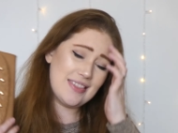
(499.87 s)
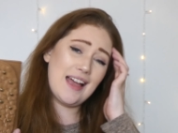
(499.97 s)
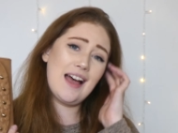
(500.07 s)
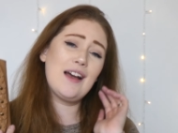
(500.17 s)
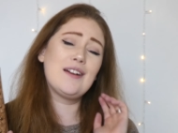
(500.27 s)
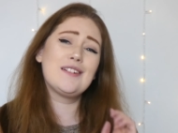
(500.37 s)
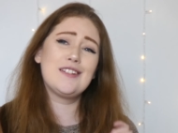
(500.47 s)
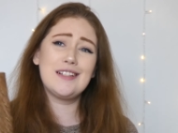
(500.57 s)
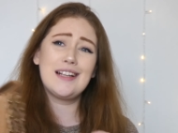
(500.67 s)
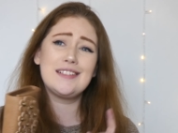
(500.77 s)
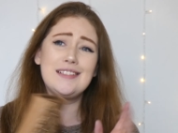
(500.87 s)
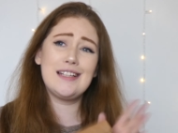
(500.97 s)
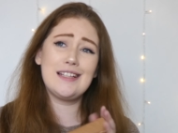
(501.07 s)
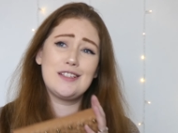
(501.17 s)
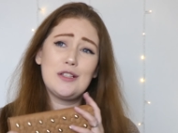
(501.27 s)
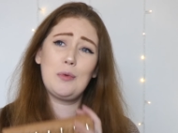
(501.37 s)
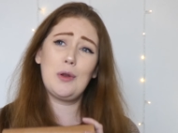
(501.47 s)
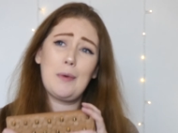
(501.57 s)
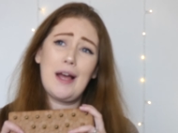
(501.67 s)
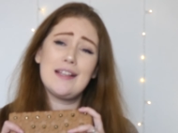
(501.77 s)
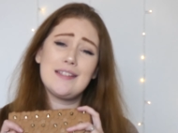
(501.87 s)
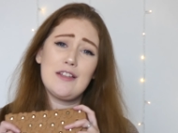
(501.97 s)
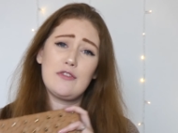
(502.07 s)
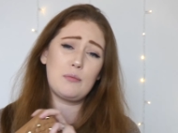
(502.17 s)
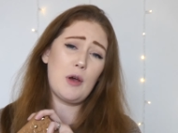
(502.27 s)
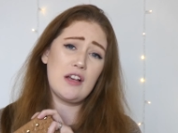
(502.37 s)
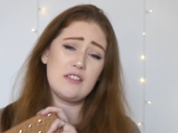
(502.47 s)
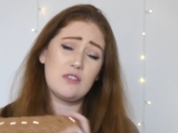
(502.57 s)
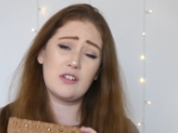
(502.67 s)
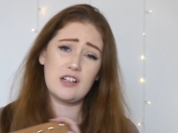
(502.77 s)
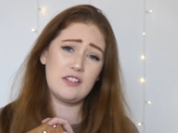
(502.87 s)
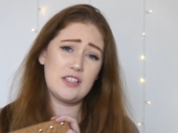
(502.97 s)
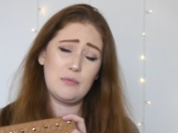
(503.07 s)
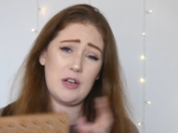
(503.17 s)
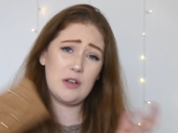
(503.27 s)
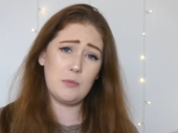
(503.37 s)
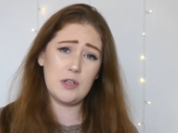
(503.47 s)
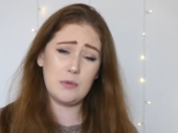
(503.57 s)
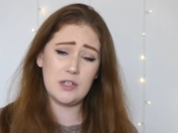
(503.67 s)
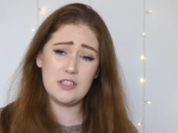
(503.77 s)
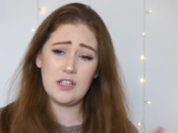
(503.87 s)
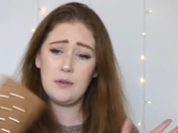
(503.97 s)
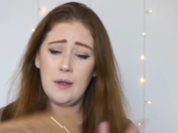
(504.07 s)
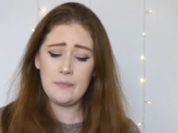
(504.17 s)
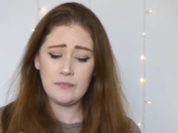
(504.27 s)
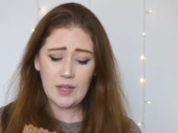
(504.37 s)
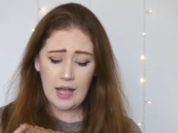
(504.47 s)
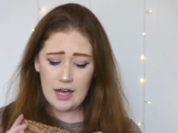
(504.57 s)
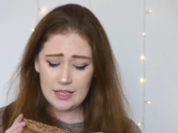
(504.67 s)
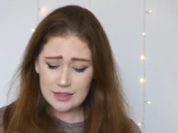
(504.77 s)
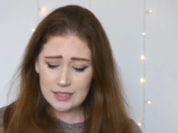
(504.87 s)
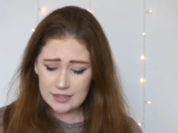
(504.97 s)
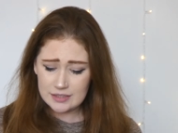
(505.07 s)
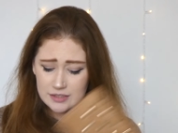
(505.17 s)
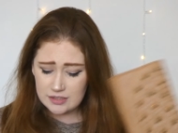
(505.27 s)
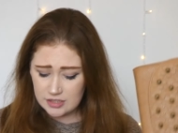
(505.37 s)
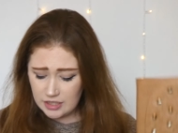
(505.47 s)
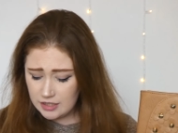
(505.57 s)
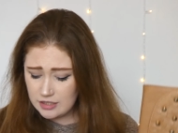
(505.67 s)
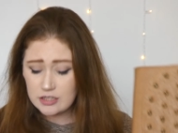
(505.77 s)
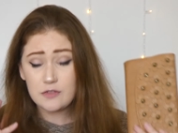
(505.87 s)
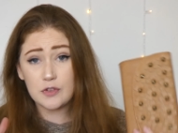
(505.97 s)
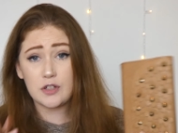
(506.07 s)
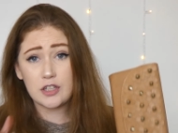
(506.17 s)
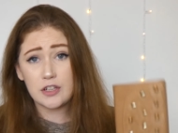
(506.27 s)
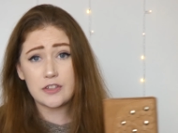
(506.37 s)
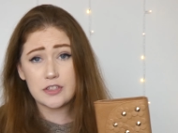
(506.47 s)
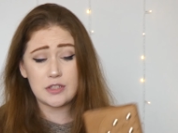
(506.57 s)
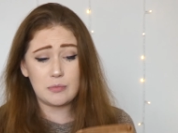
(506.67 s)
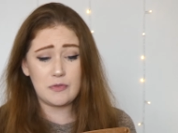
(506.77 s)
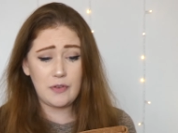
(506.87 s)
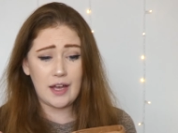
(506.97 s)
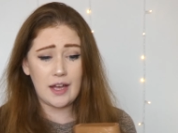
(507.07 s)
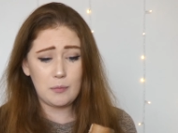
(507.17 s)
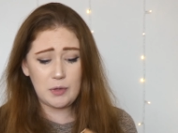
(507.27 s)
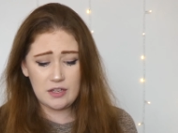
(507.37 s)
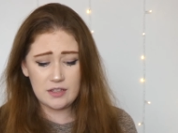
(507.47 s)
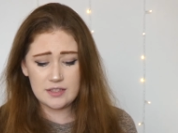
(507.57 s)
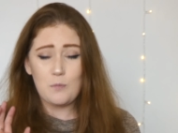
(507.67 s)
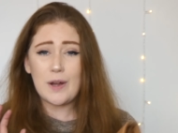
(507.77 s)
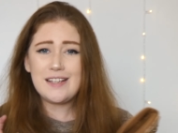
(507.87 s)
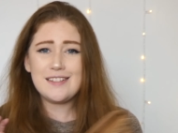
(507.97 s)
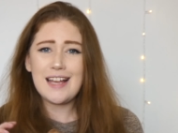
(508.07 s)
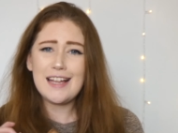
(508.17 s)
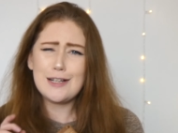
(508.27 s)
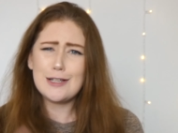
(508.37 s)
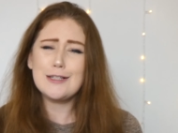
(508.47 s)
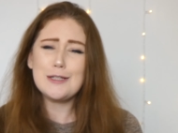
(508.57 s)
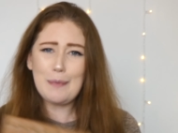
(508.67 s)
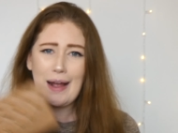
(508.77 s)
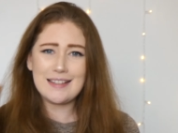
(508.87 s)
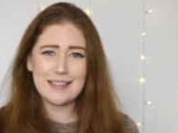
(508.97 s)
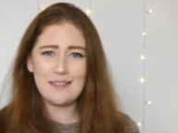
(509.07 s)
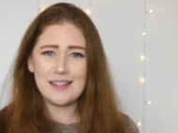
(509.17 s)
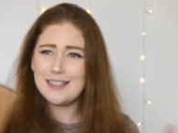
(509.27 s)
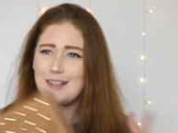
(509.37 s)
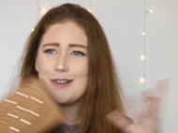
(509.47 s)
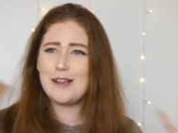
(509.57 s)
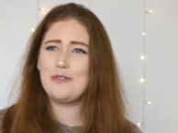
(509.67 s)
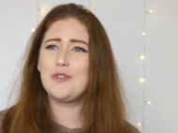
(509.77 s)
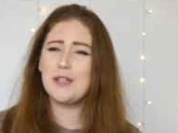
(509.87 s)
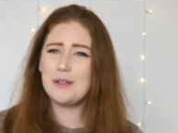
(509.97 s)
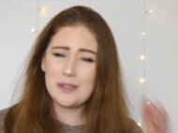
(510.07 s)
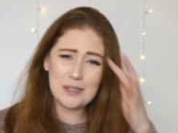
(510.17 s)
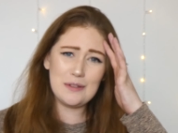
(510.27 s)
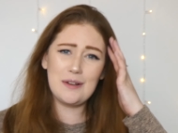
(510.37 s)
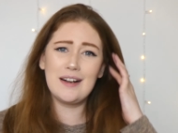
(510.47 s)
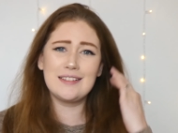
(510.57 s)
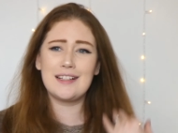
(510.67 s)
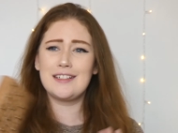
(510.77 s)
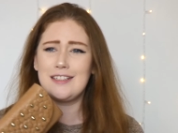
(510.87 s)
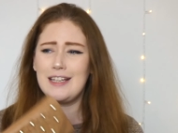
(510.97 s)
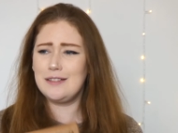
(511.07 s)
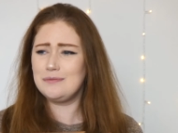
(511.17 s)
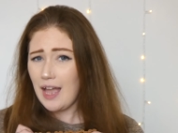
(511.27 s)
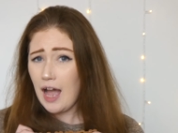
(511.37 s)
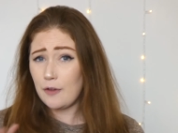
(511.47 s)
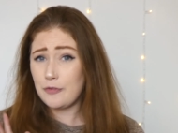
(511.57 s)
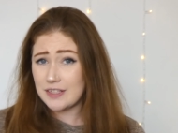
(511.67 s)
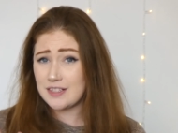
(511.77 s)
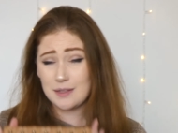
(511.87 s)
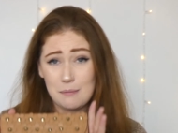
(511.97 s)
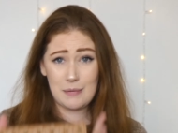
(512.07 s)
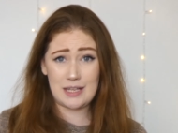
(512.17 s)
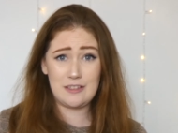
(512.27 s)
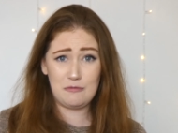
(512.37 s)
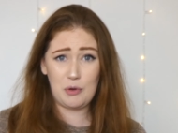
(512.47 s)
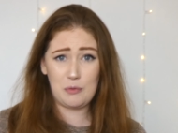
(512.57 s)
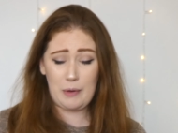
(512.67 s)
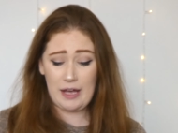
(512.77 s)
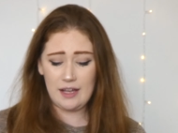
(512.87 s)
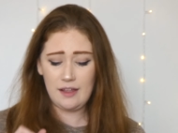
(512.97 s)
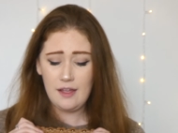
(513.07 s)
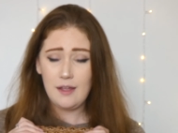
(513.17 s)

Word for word: that could actually double up as either a purse or a clutch depending on what you want to do. I think this is genius for a clutch to be fair because when you take clutch bags out, I don't know if you, you guys actually have this as a massive bugbear,